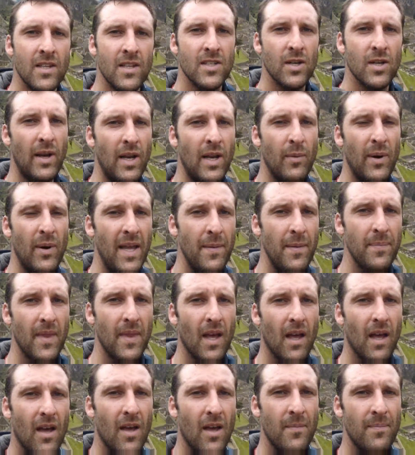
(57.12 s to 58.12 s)
So anyway,
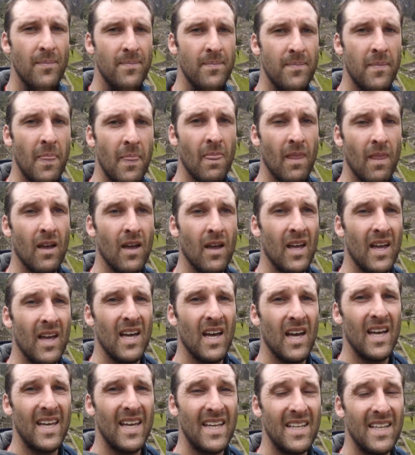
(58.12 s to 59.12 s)

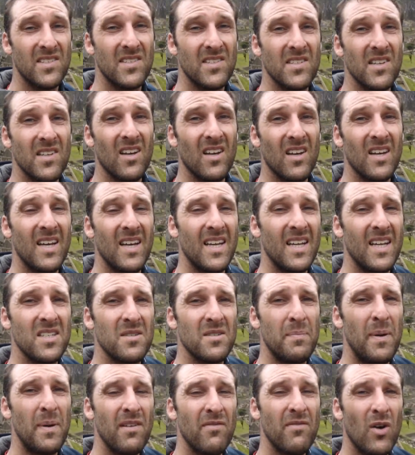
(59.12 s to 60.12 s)
it's a
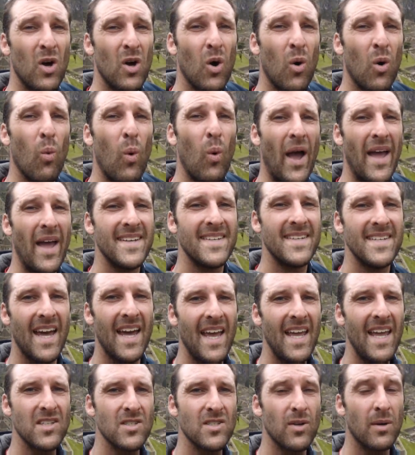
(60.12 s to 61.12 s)
bit of a wet
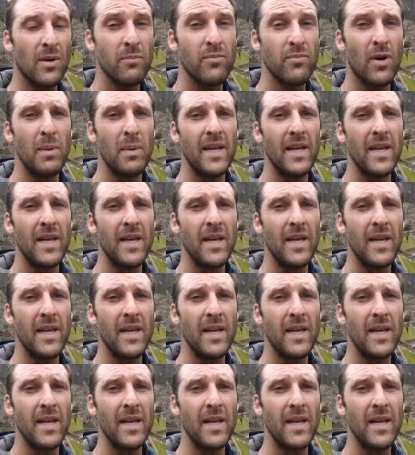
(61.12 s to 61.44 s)
day, so I'm